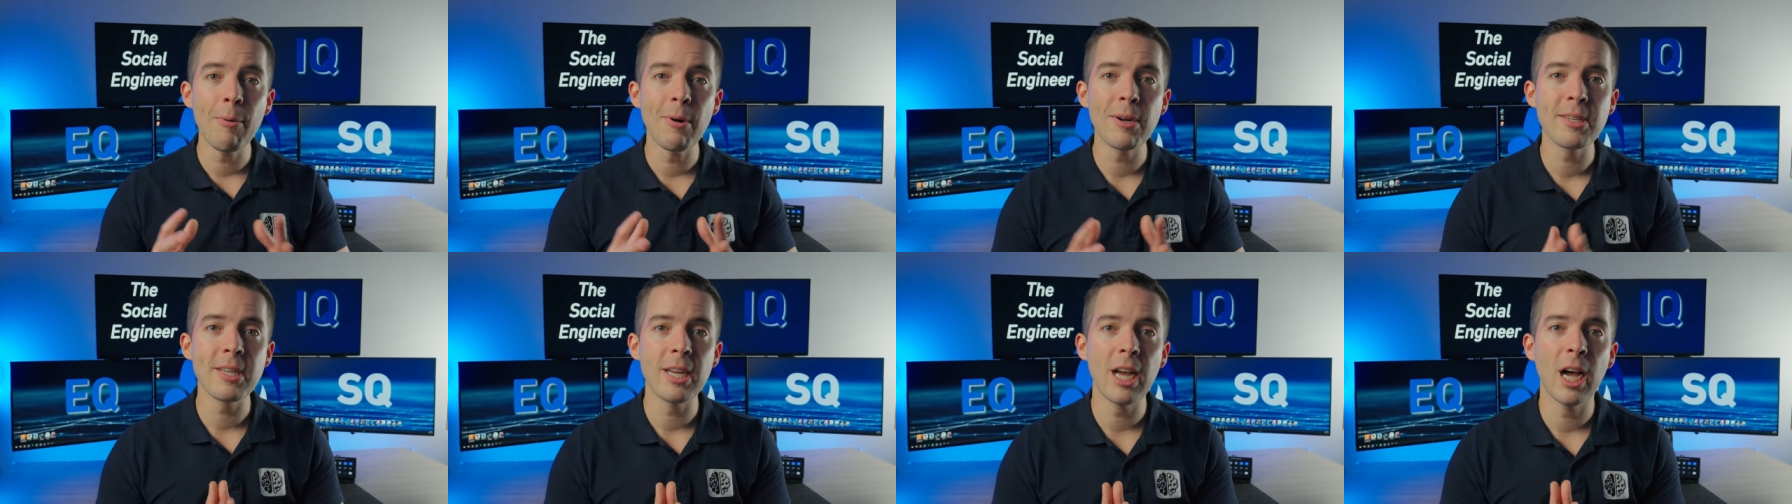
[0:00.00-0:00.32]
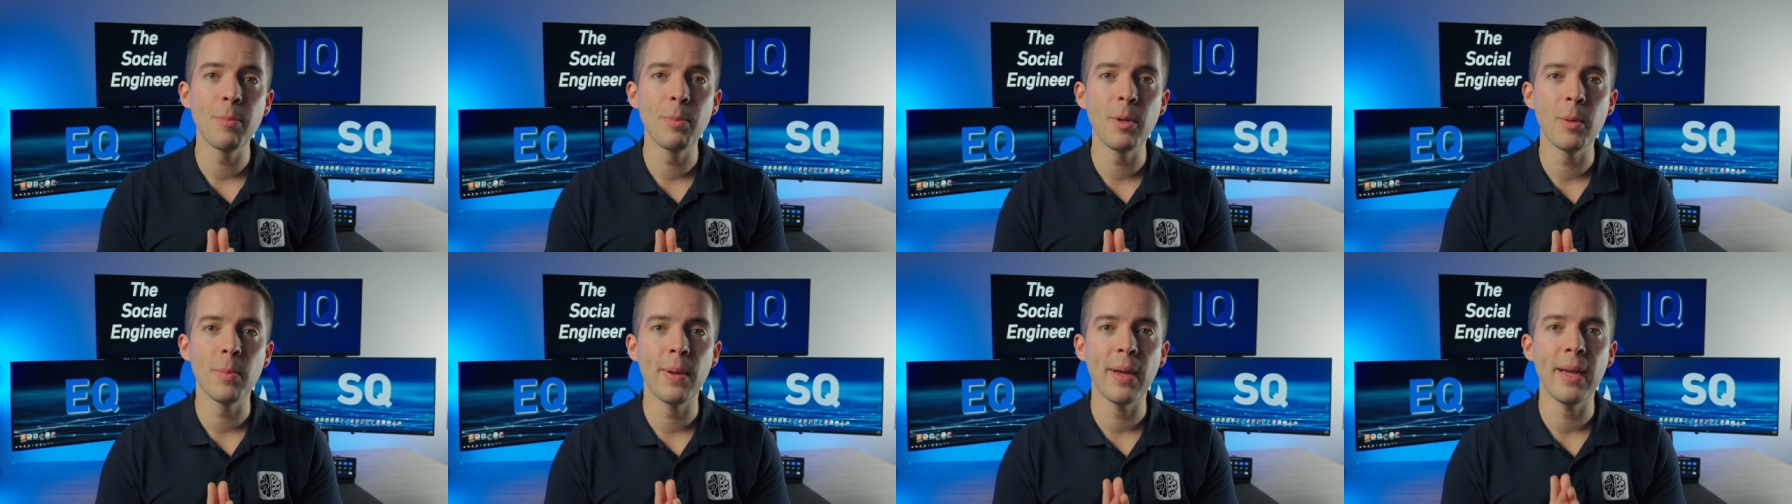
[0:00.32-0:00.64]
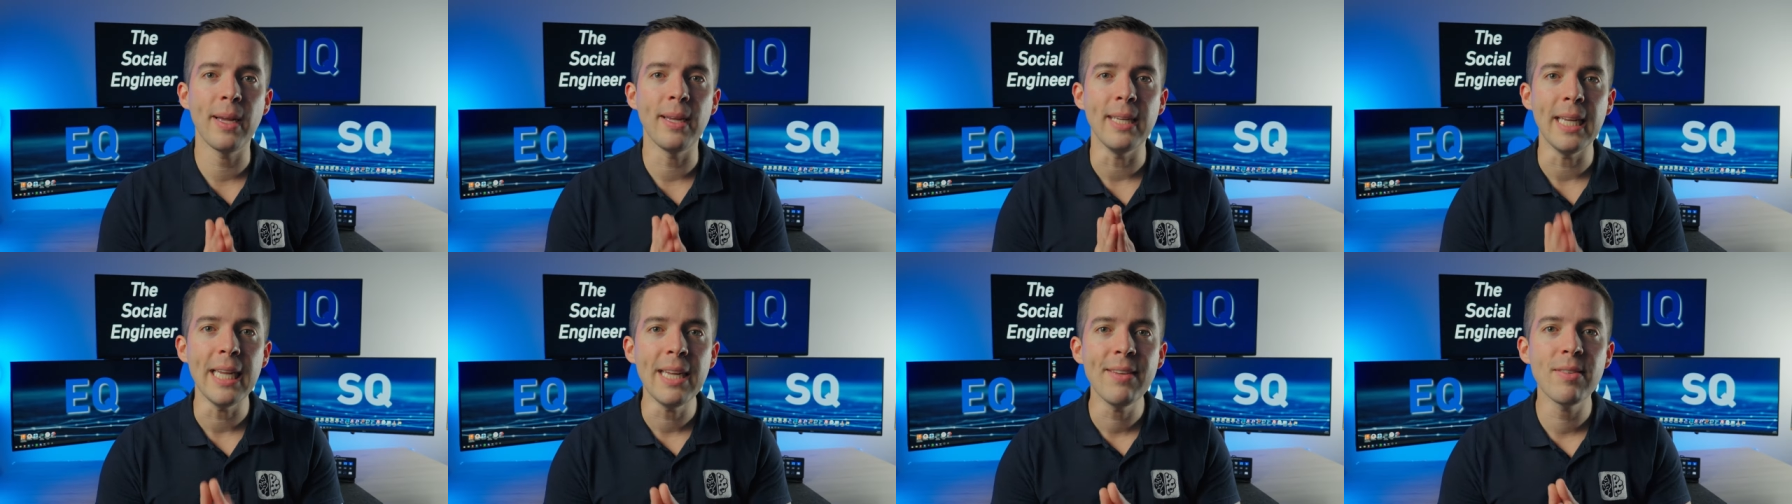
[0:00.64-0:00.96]
want to help you
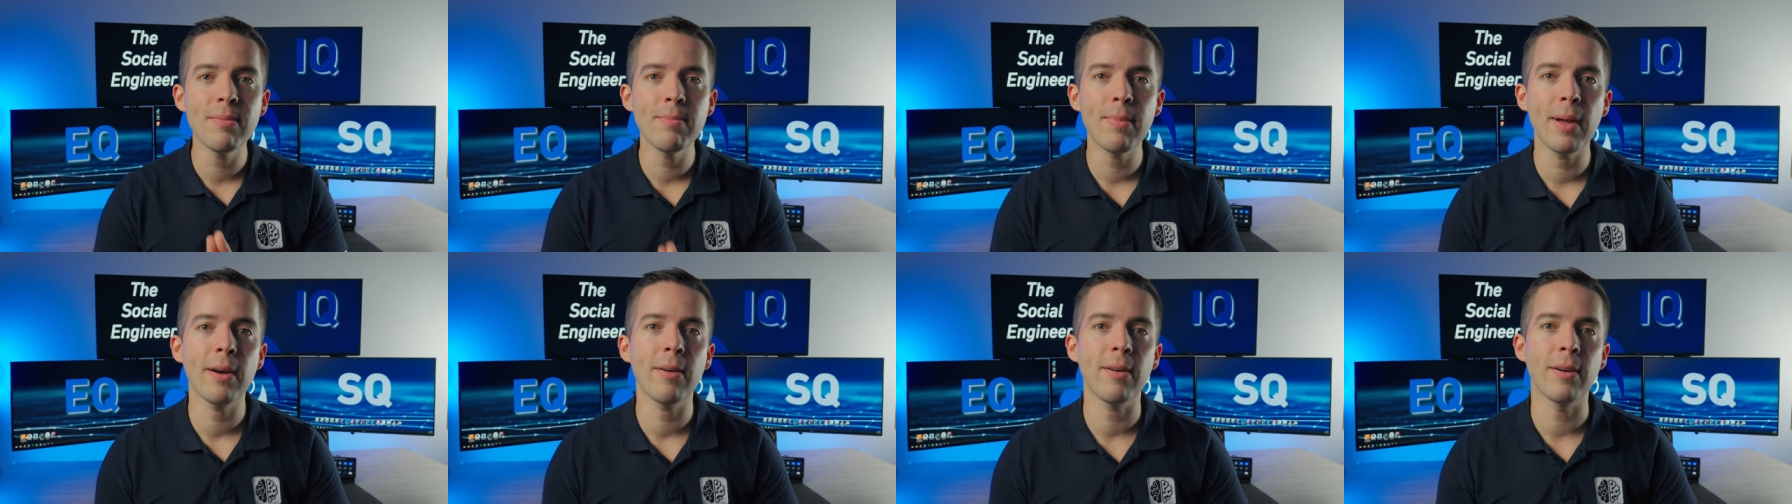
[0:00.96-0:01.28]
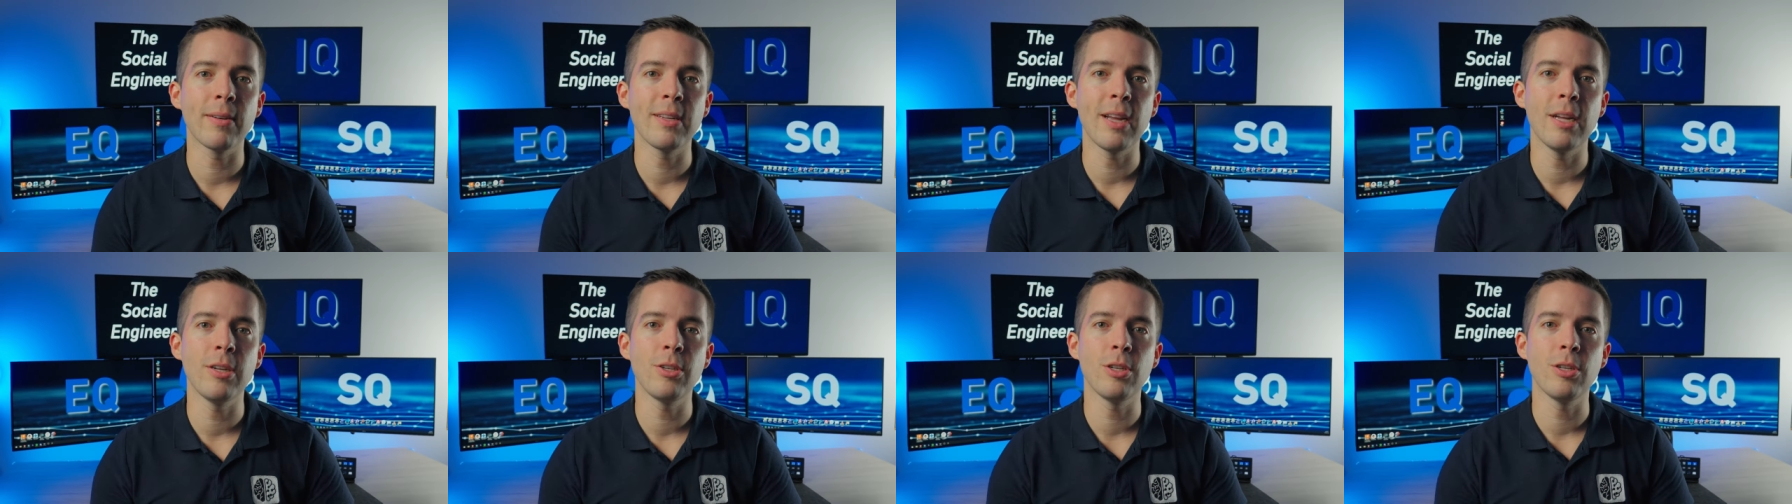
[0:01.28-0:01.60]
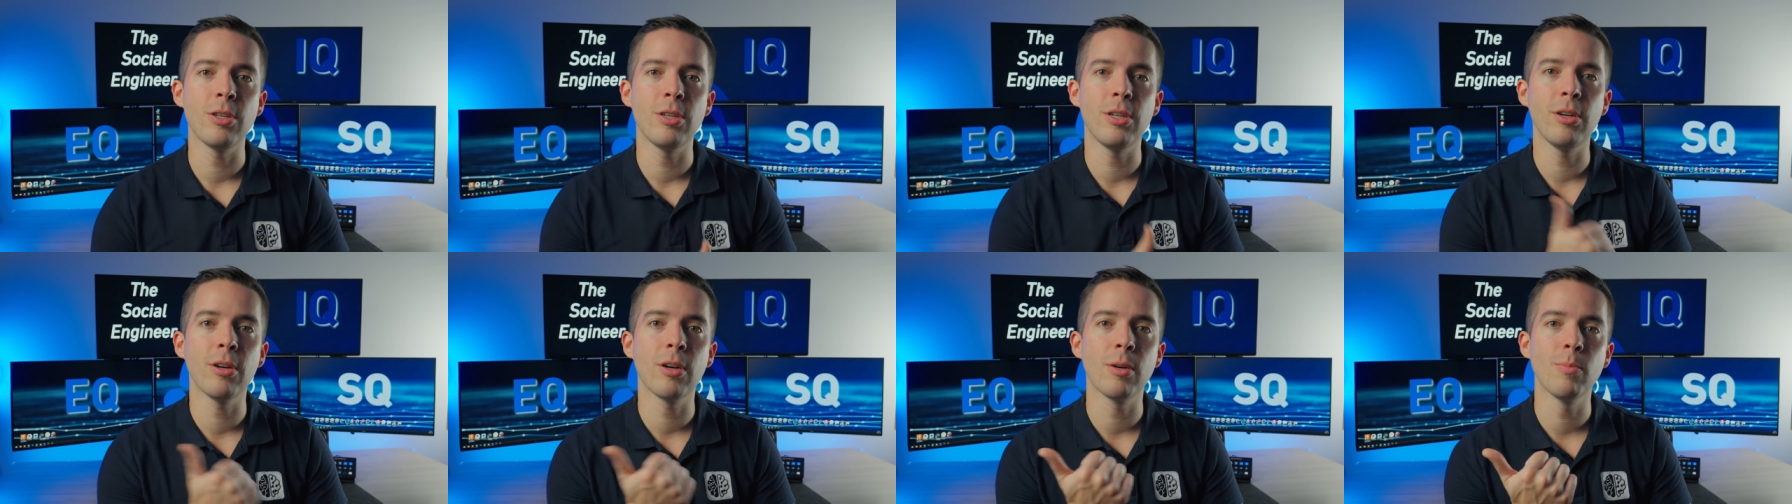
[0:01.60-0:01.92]
pay even better attention
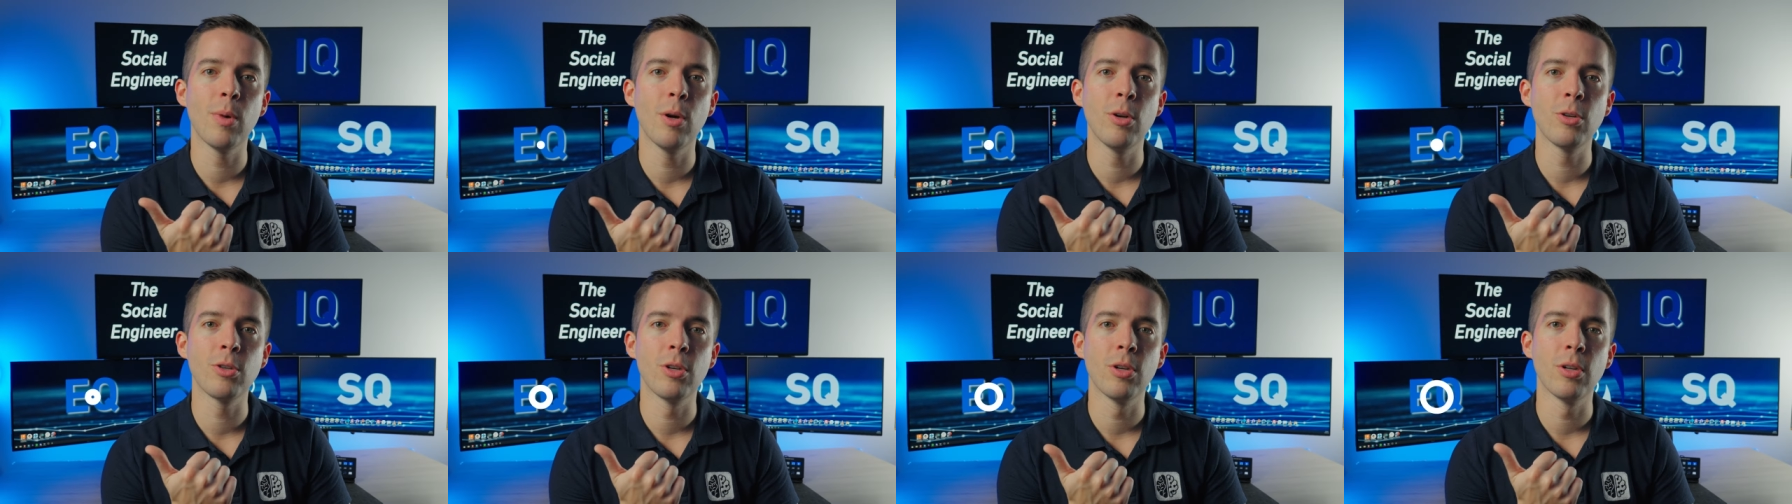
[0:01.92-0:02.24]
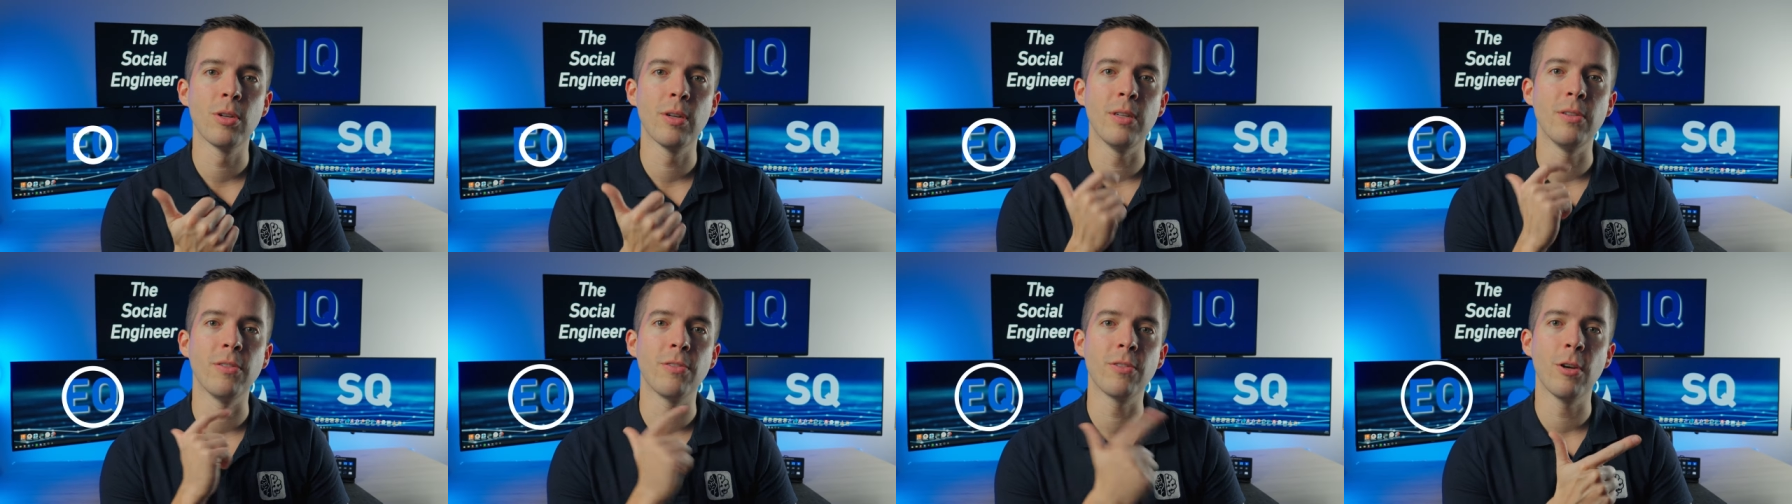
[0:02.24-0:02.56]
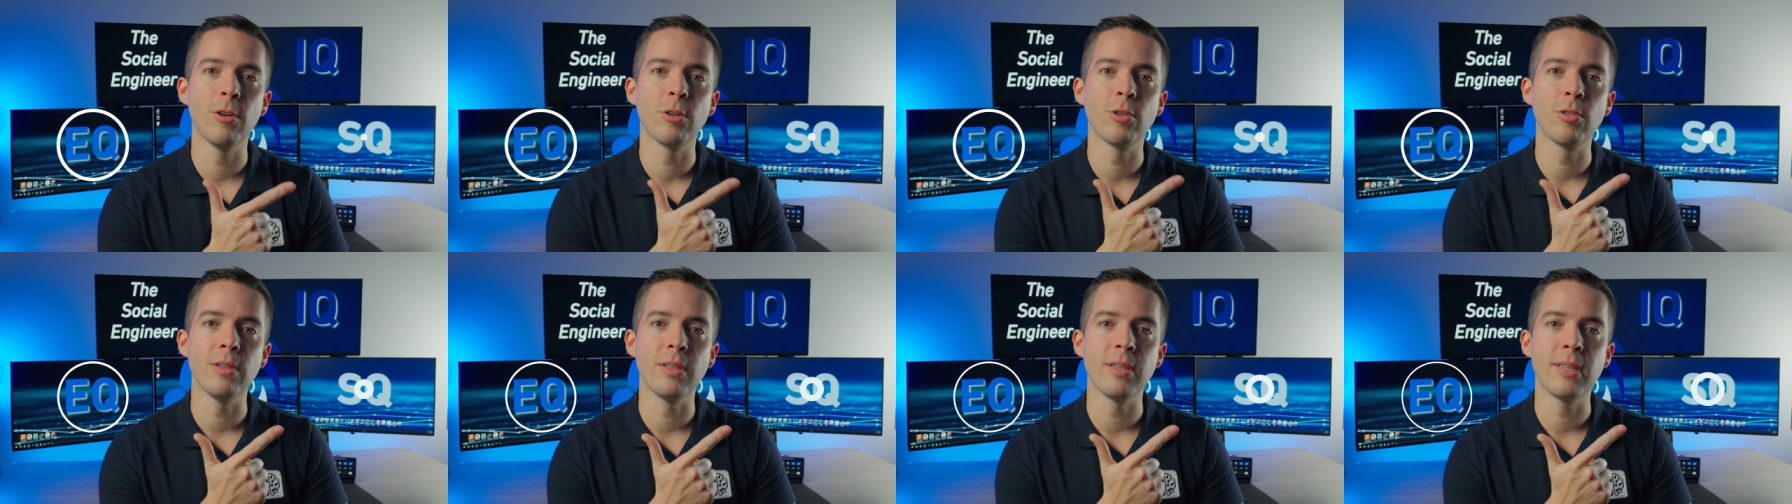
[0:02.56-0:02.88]
to your emotional and
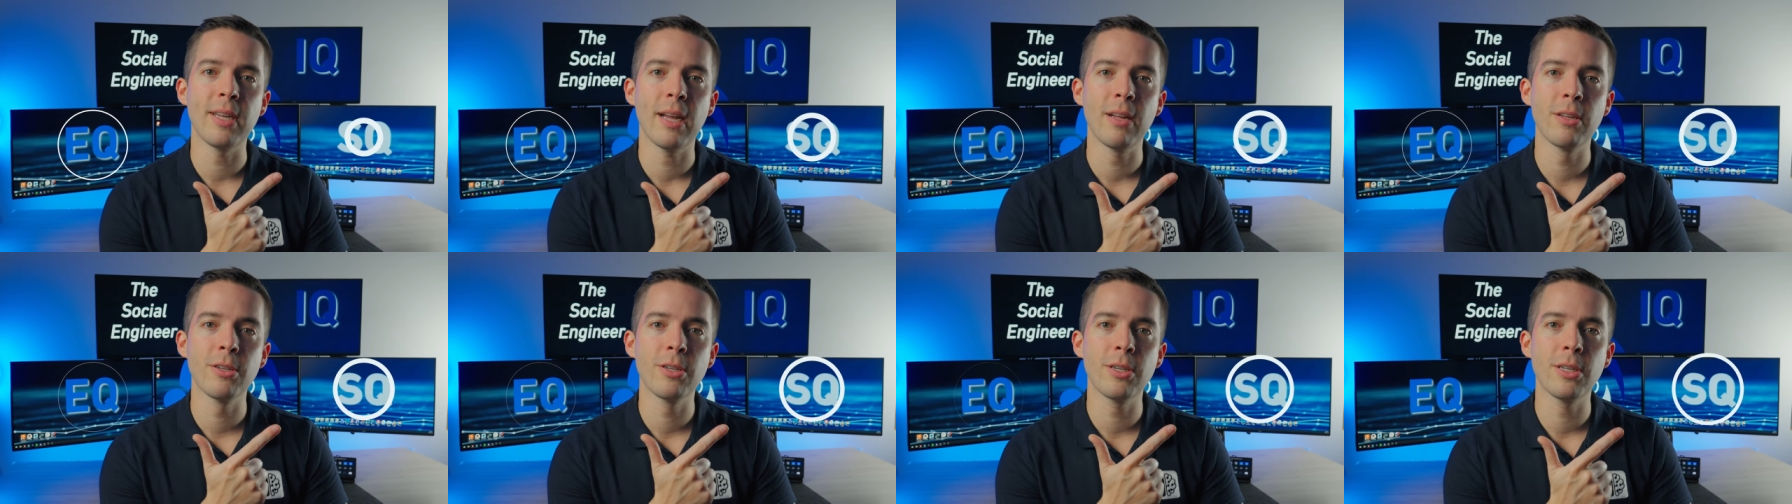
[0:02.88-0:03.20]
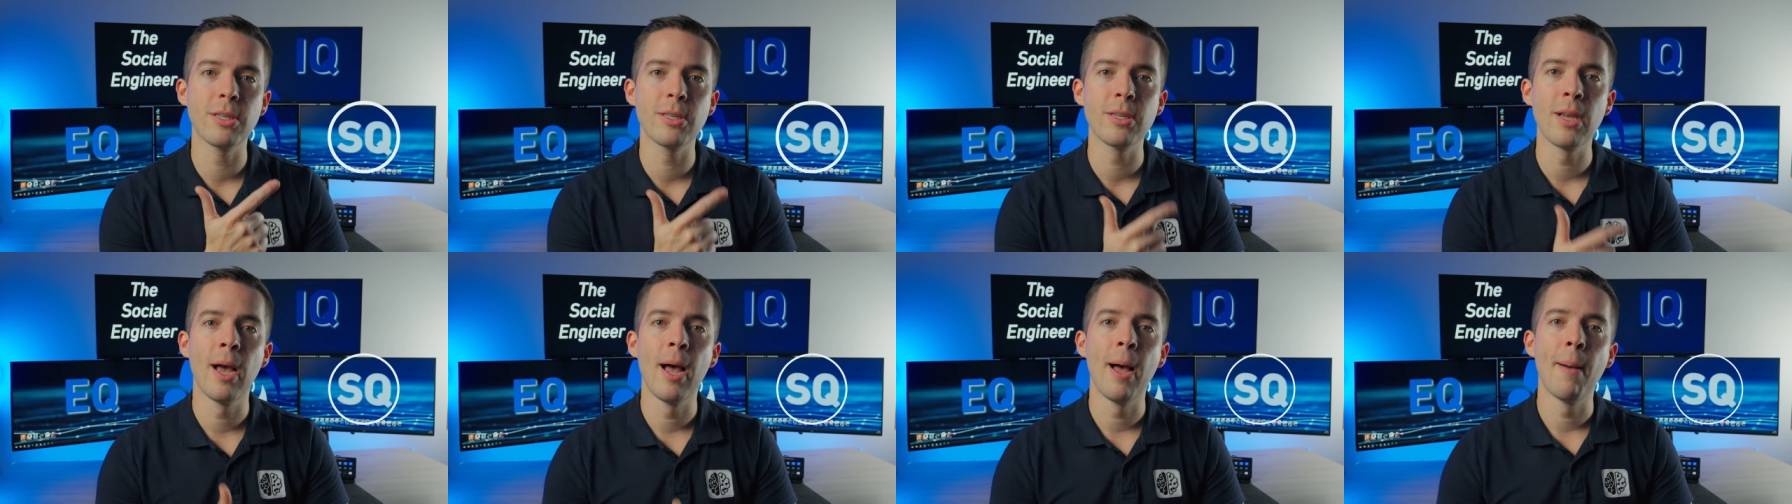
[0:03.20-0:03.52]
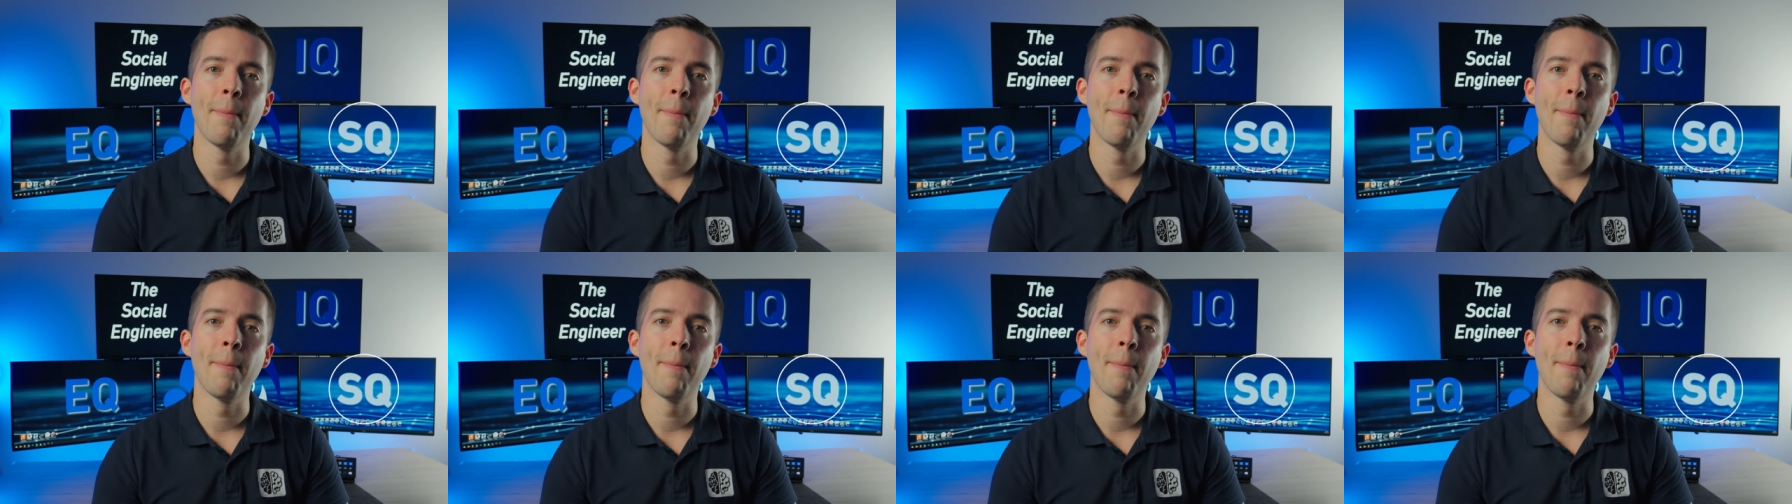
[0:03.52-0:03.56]
social intelligence